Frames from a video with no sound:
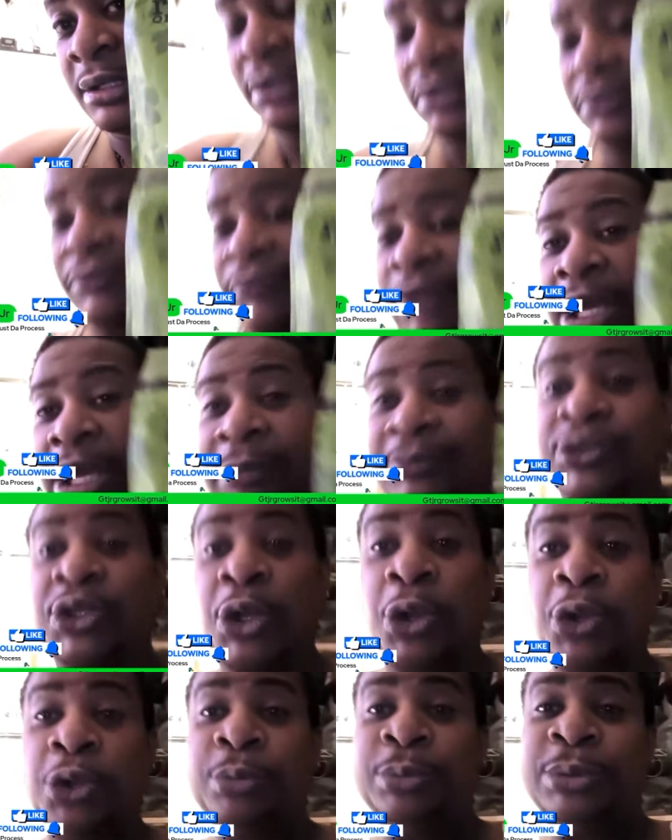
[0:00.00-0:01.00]

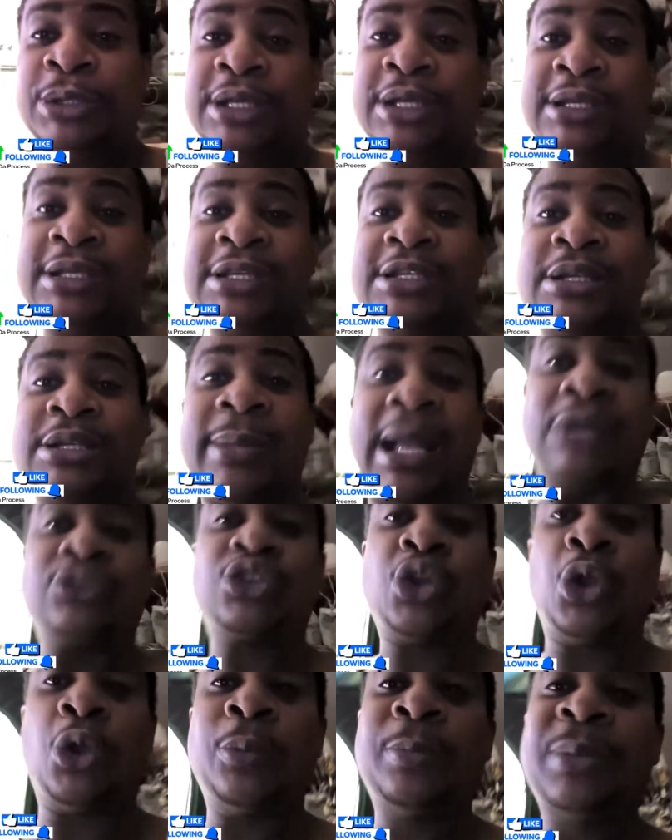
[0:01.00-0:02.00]
Terp is about
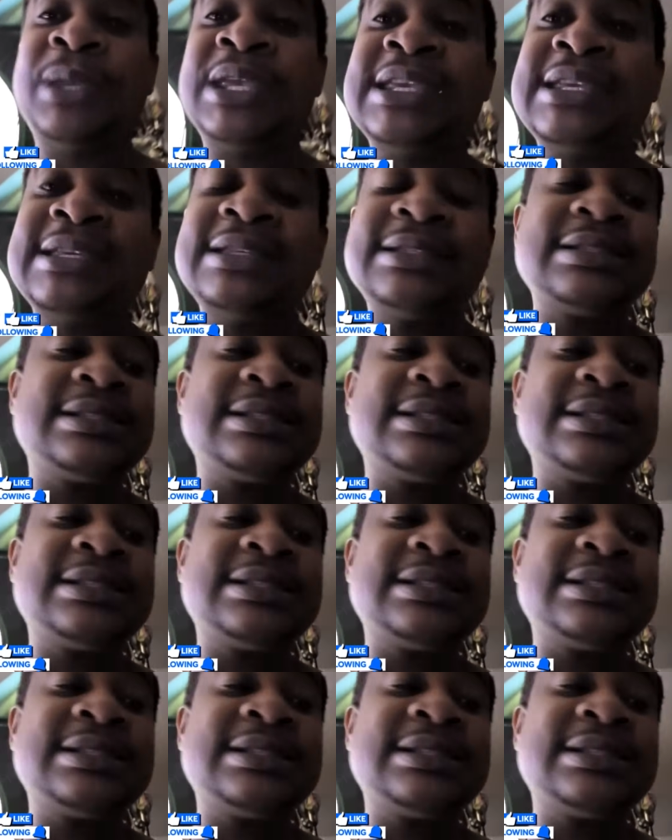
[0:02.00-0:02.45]
terpenes.